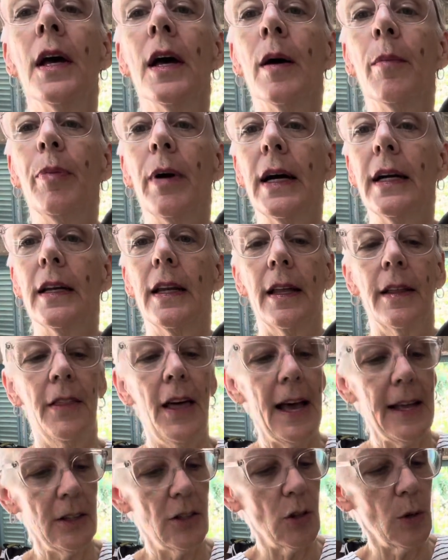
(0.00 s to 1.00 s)
but
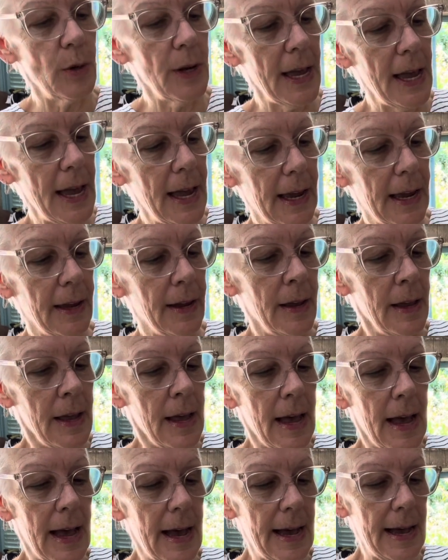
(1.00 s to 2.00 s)
that's okay.
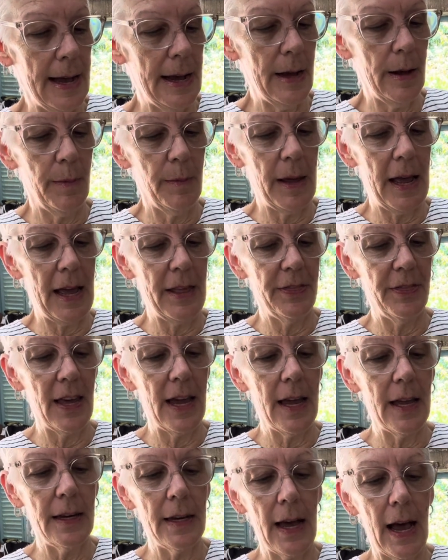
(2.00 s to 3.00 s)
Um, and
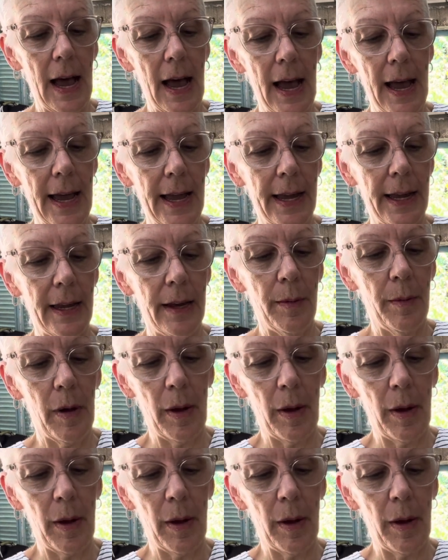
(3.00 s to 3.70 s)
then I